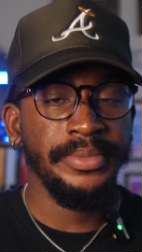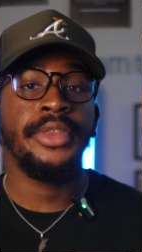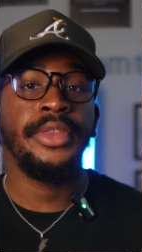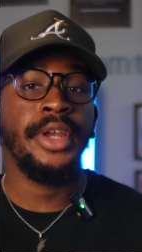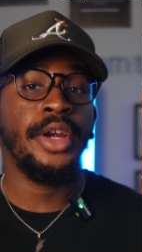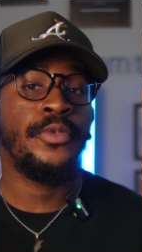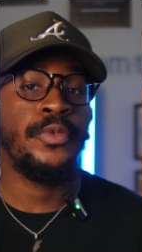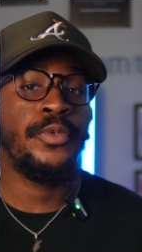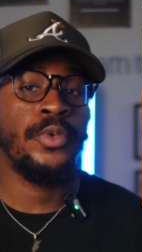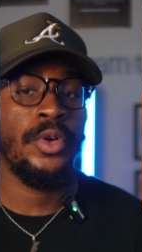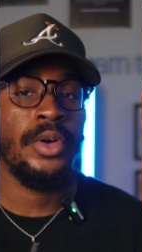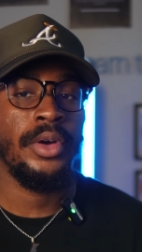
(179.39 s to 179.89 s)

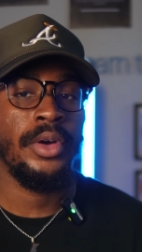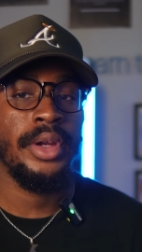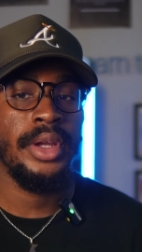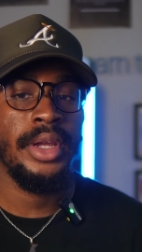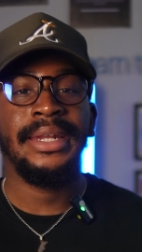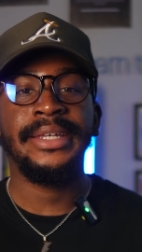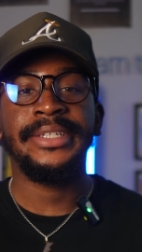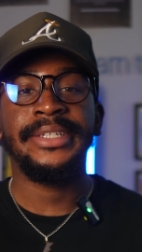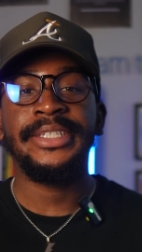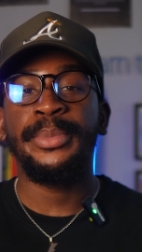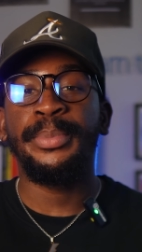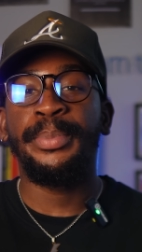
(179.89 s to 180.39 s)
Therefore,
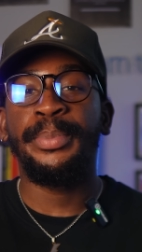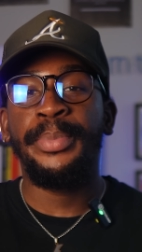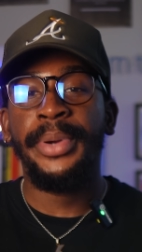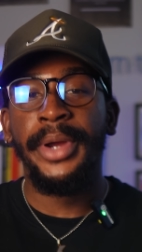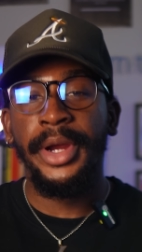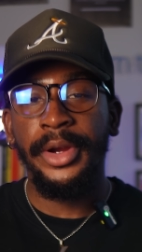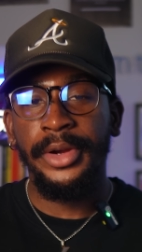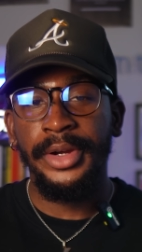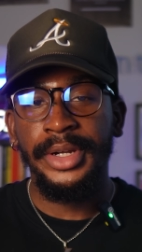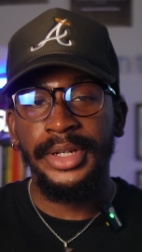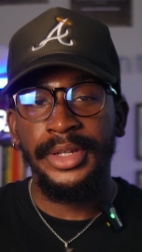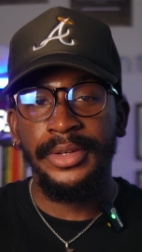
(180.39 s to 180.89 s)
it is
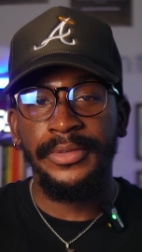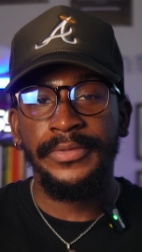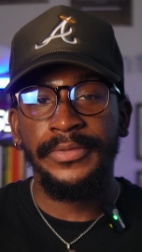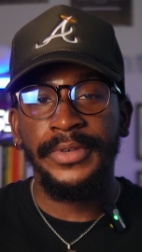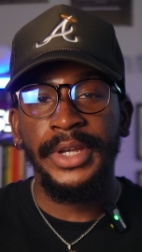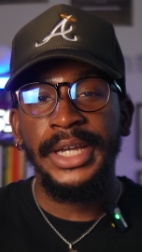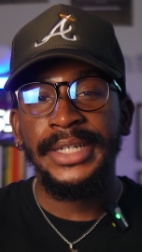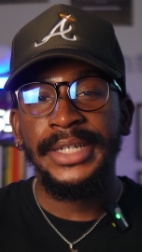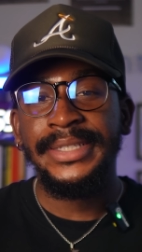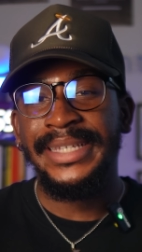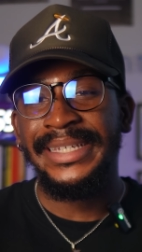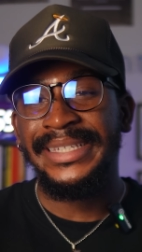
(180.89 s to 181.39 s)
imperative
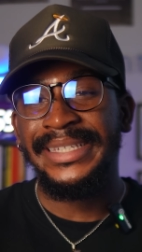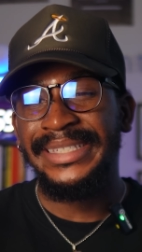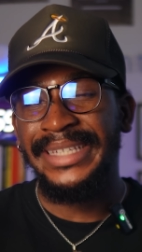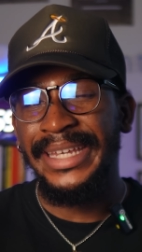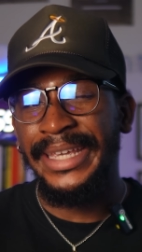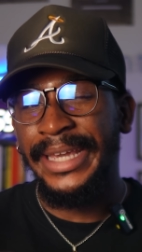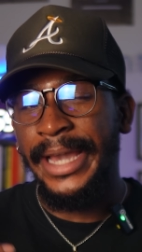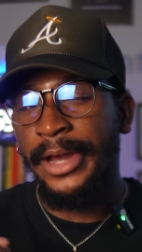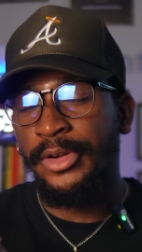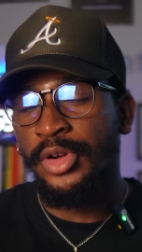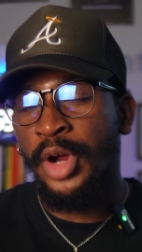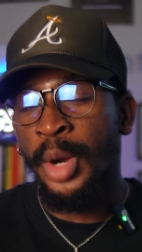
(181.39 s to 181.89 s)
to
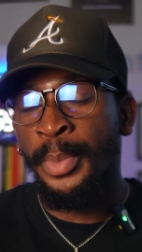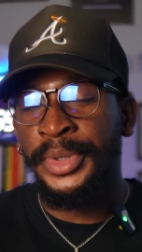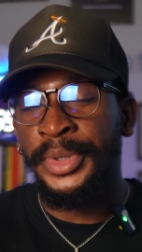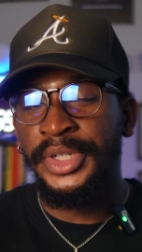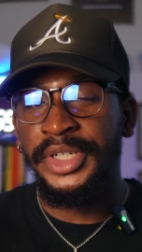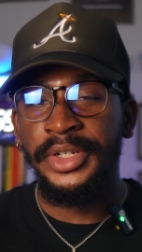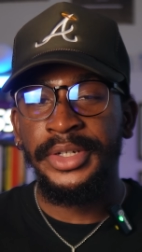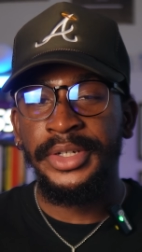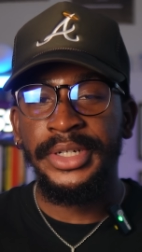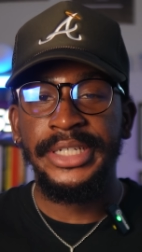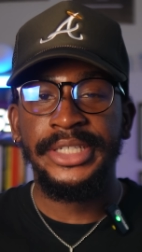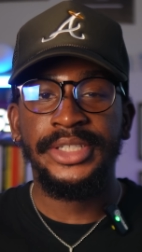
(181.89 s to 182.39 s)
seek out
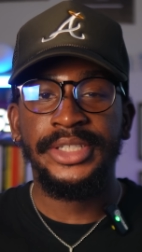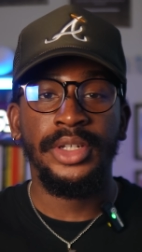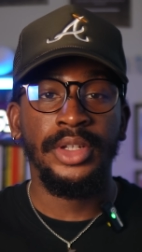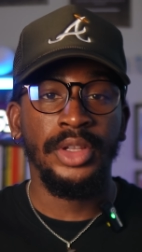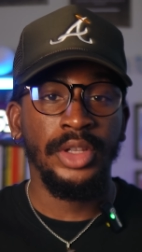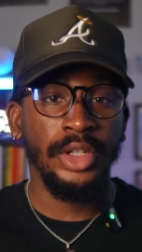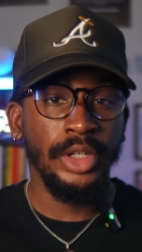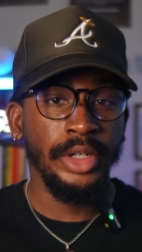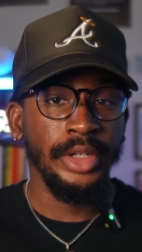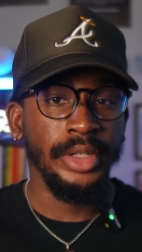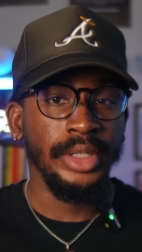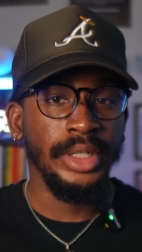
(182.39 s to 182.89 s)
opportunities to
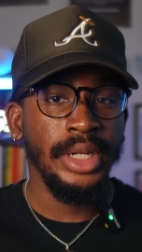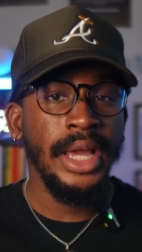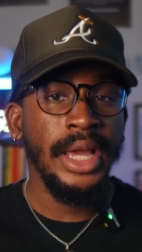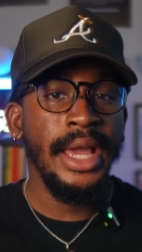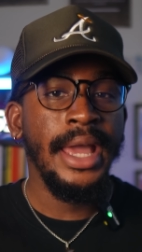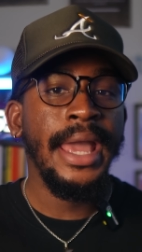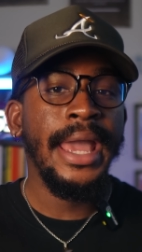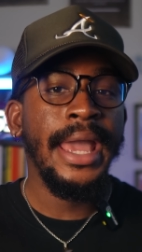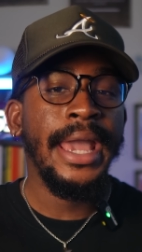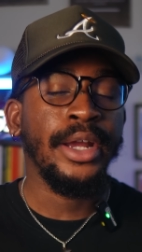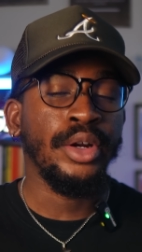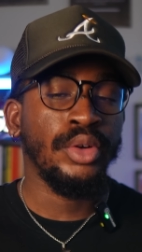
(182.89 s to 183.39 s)
learn
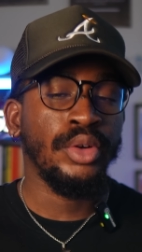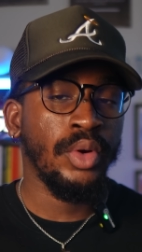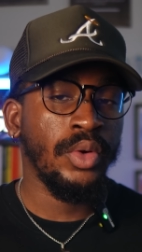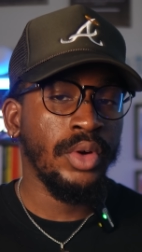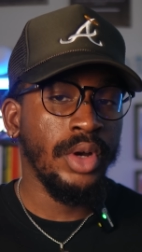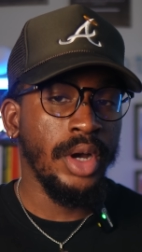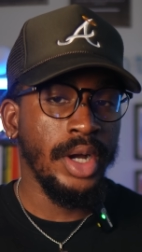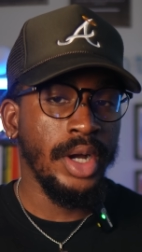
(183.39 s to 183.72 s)
and grow